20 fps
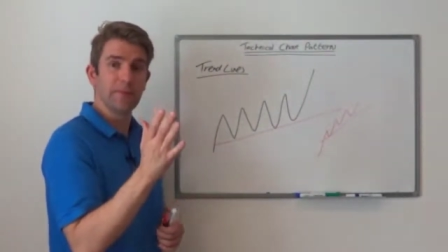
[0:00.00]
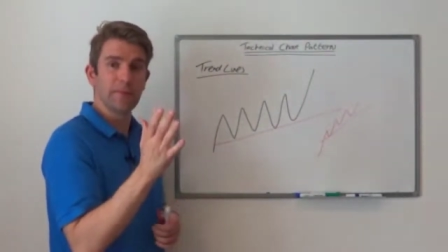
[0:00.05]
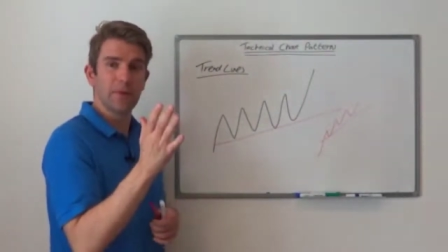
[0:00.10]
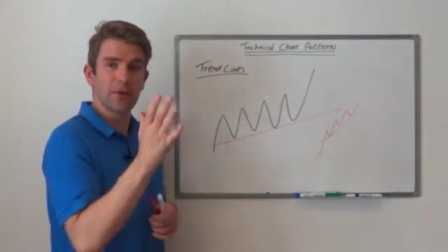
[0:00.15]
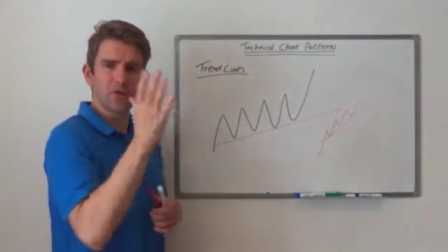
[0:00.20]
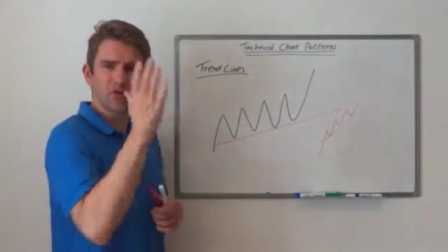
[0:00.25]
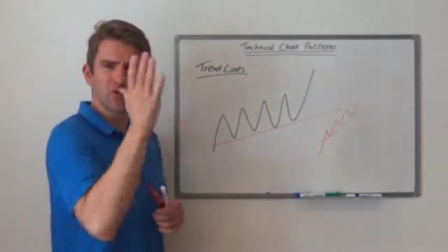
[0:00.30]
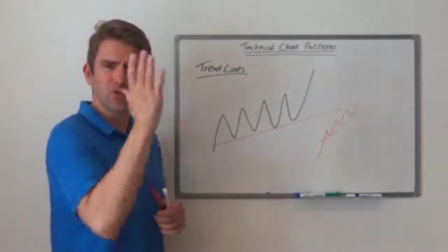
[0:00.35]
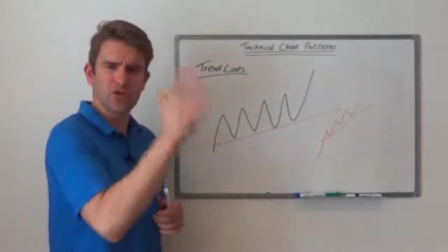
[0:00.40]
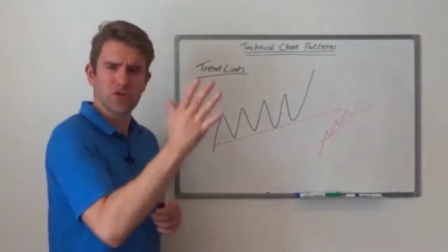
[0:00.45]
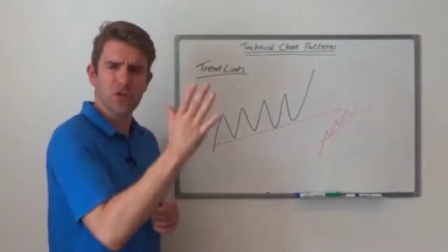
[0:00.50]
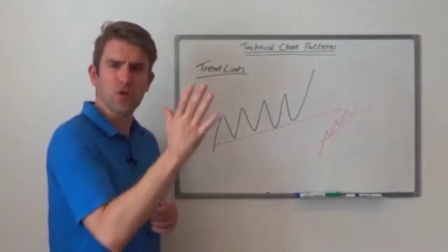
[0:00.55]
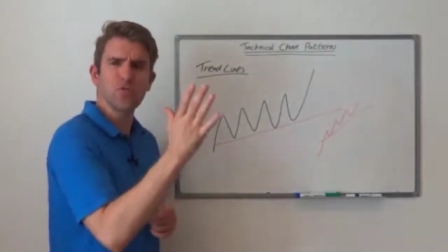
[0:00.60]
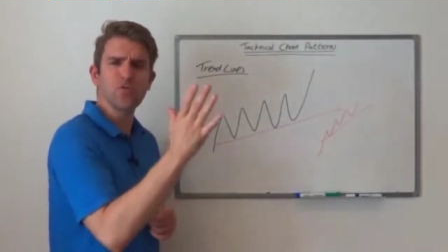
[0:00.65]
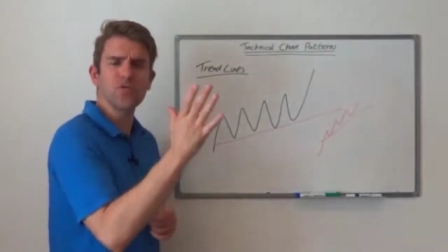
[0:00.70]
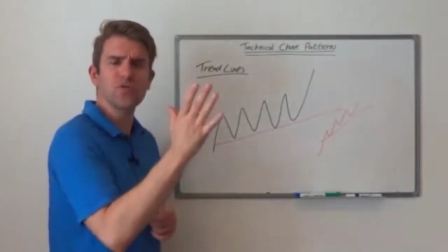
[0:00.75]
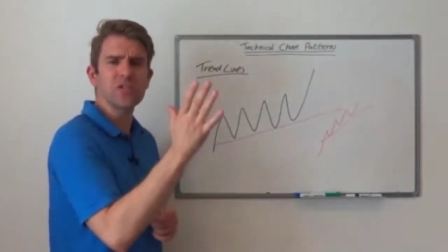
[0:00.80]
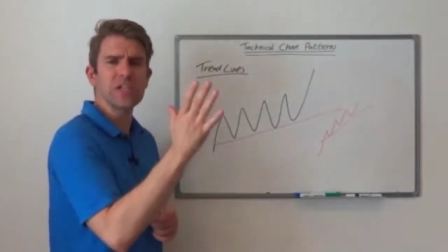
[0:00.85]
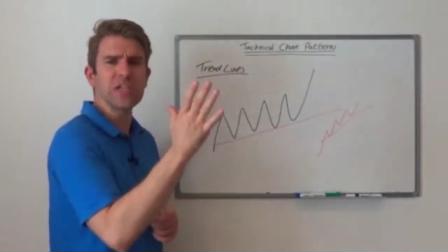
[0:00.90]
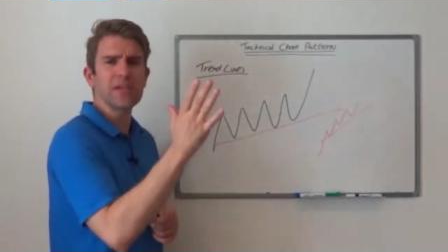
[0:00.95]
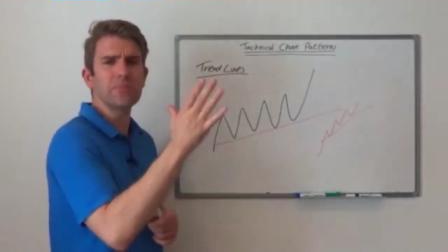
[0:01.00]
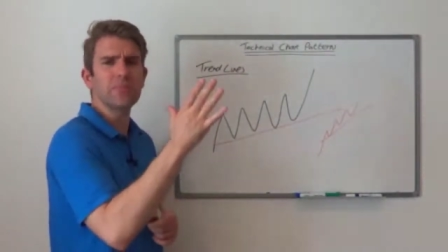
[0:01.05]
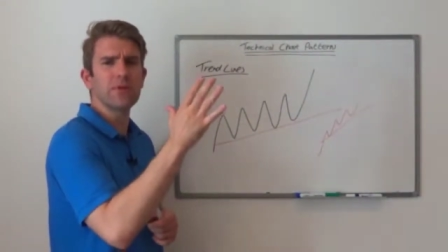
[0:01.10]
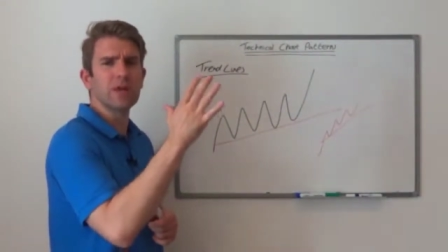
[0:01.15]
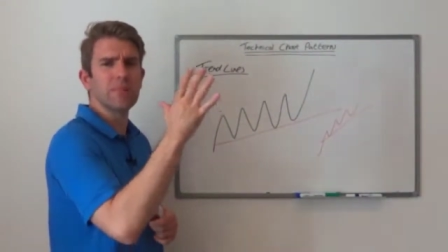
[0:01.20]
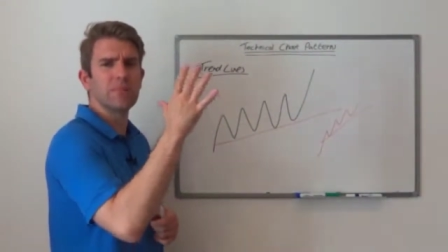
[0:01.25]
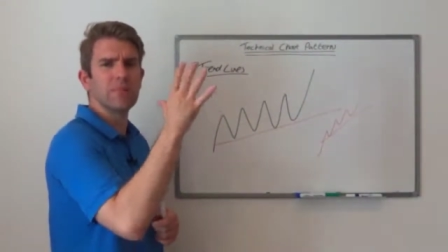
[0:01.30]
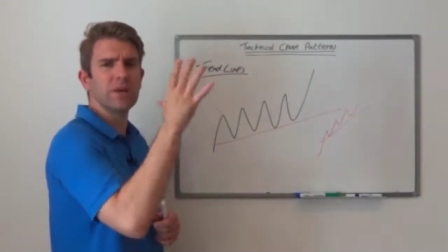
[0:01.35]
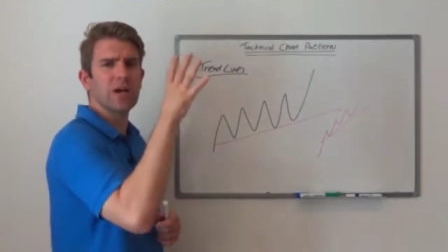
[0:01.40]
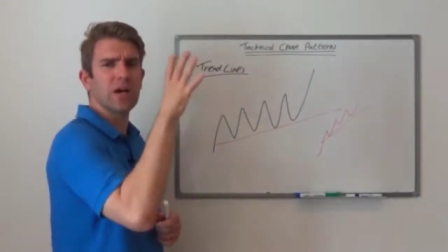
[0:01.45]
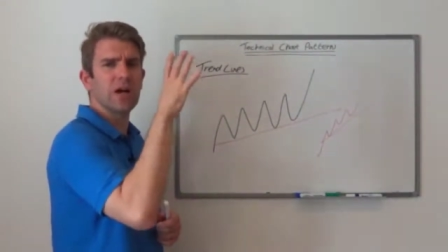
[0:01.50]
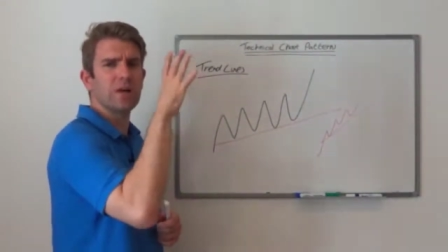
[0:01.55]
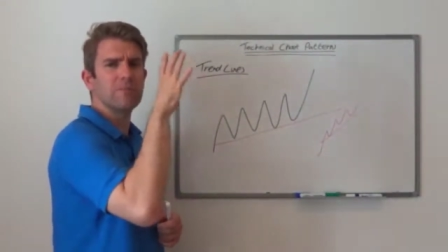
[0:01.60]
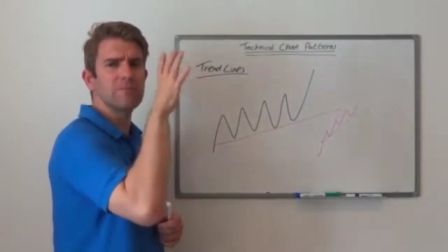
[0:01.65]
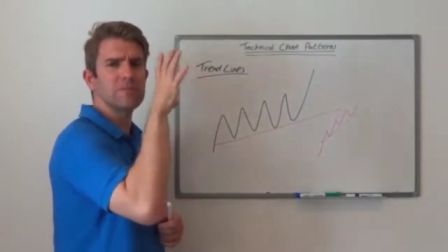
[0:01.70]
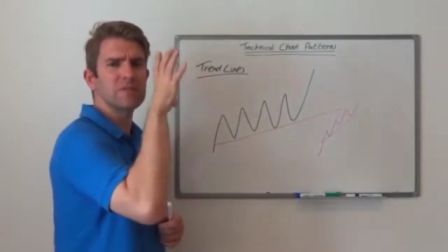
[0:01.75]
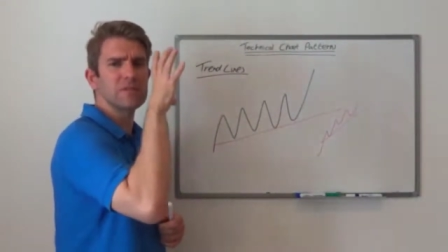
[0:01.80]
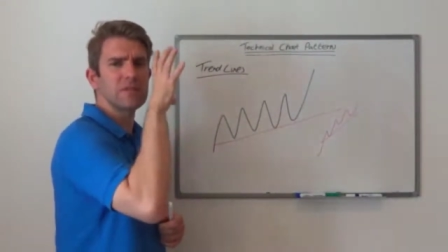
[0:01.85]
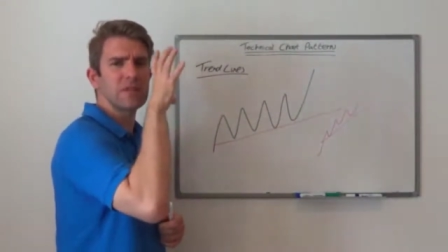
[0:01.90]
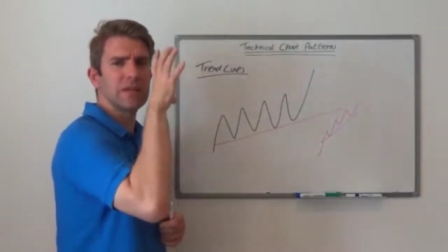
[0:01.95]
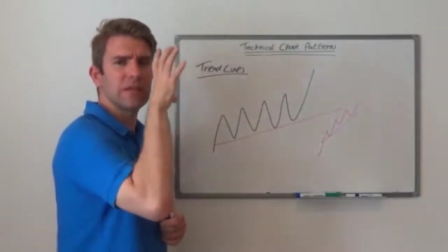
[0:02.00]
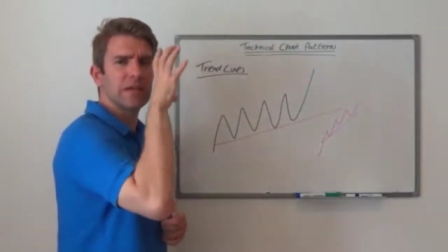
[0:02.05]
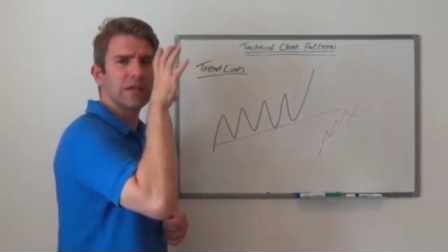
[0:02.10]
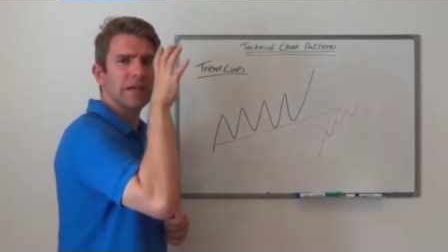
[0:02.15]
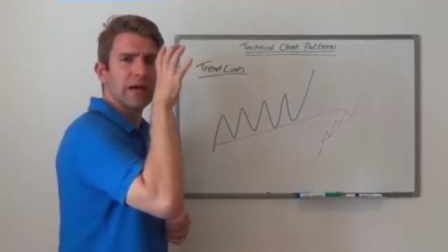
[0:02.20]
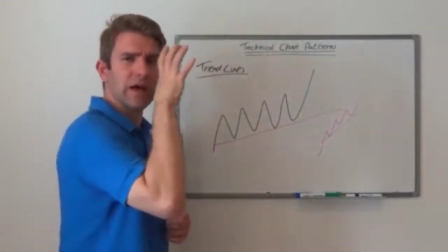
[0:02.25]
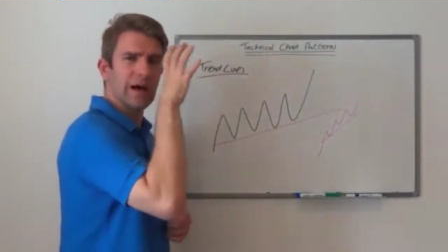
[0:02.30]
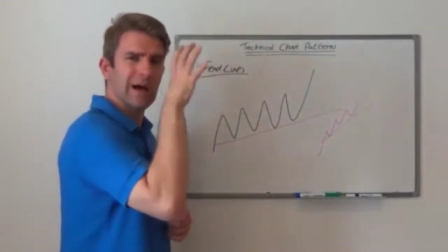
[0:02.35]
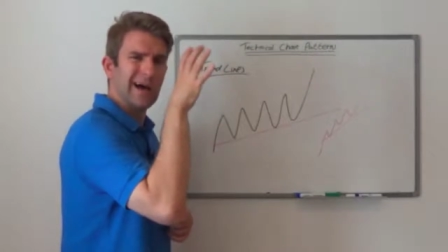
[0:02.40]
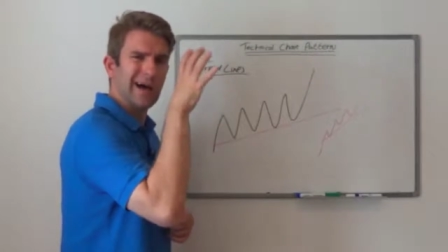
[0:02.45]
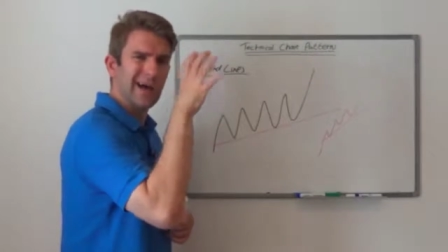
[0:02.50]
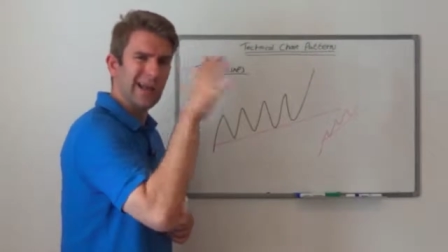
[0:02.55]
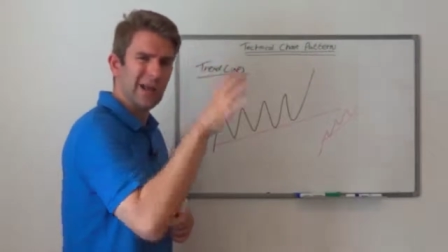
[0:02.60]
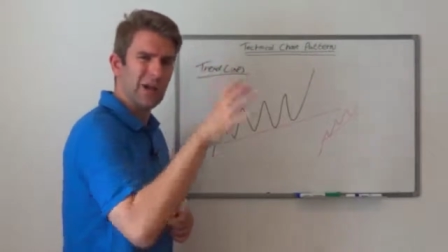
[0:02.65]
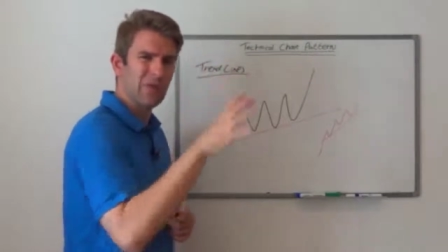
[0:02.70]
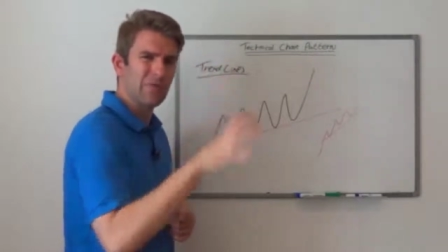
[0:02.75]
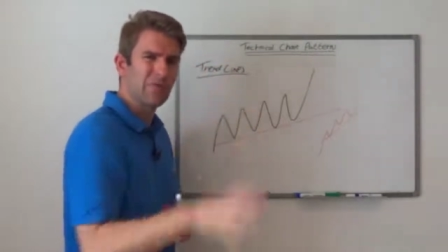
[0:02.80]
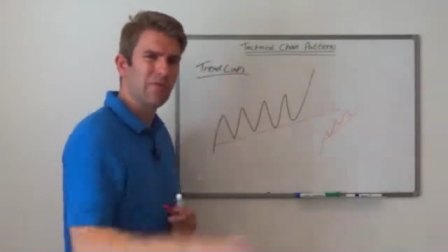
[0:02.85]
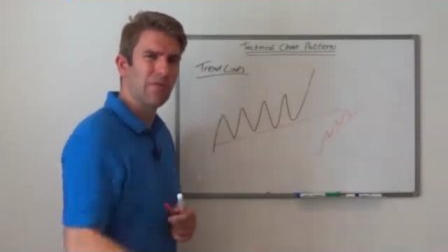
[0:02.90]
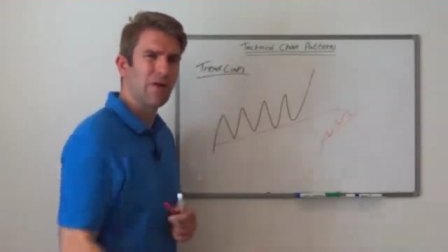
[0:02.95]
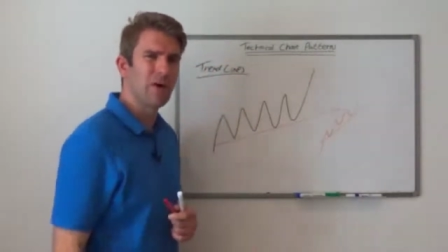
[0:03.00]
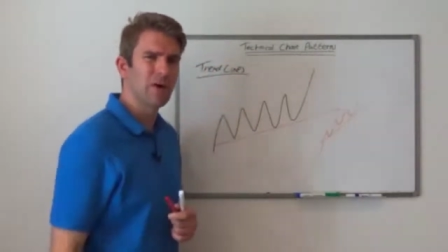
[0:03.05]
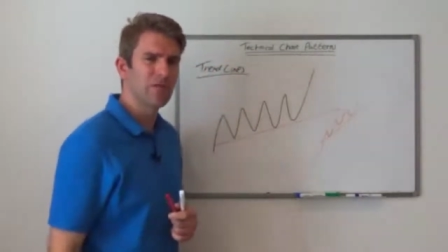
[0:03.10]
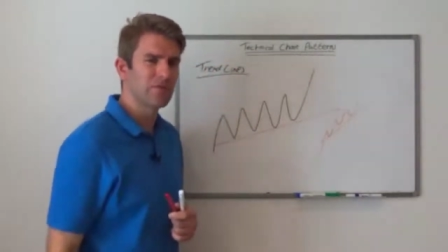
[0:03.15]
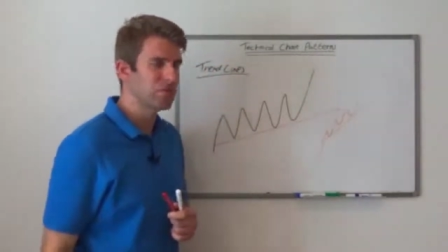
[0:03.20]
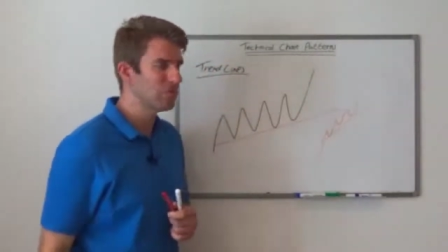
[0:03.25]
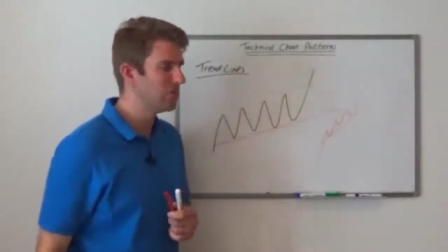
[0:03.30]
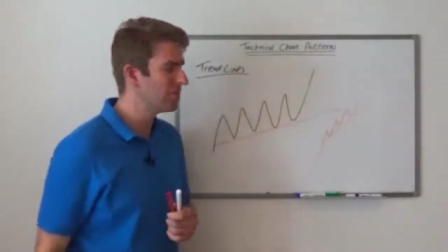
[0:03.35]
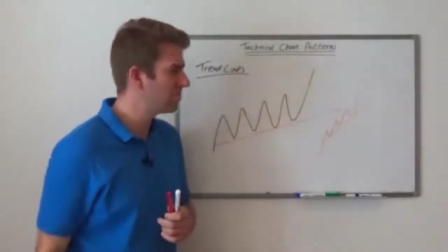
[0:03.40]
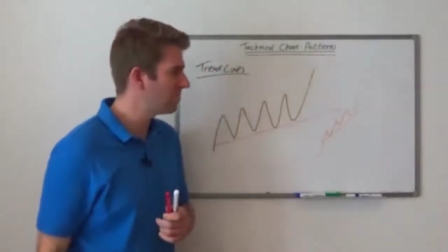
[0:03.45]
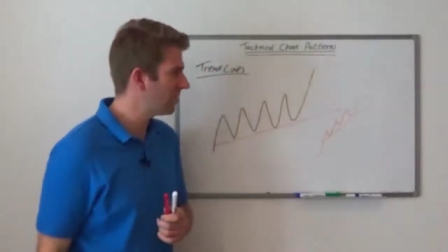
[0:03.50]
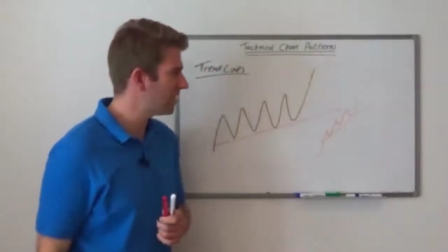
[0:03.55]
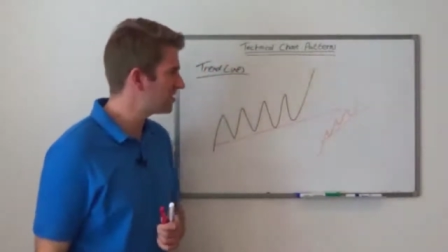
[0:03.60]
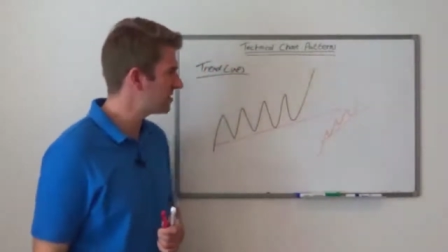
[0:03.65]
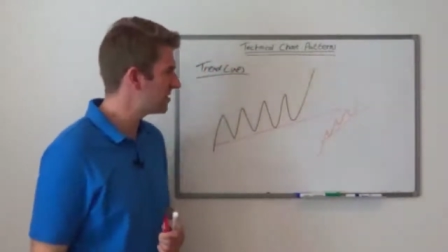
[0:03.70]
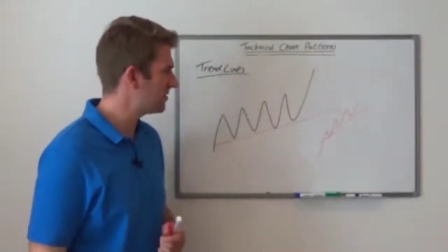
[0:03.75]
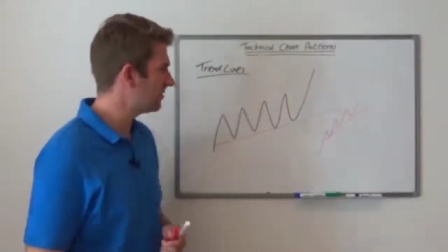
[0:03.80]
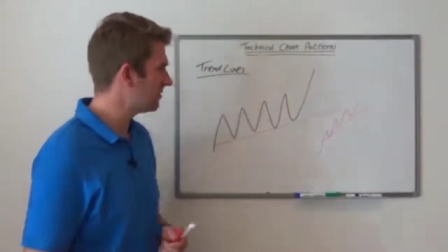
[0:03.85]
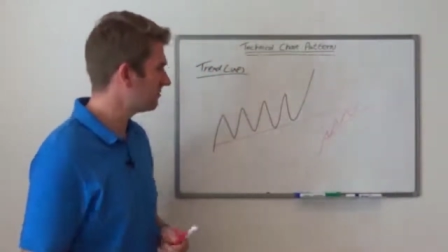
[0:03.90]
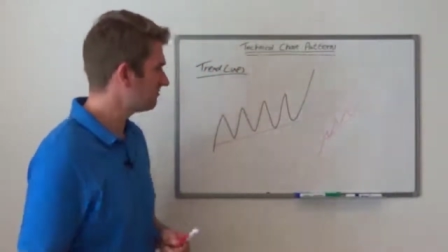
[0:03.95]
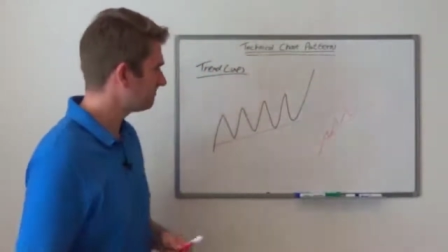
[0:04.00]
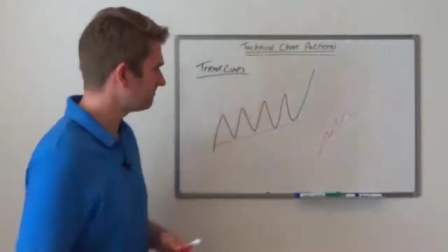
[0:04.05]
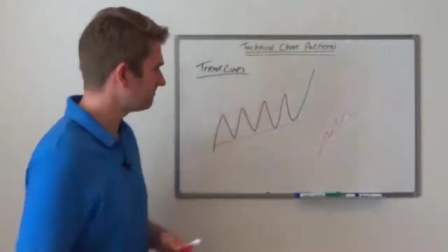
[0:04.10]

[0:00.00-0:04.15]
but not so steep that it becomes far too aggressive.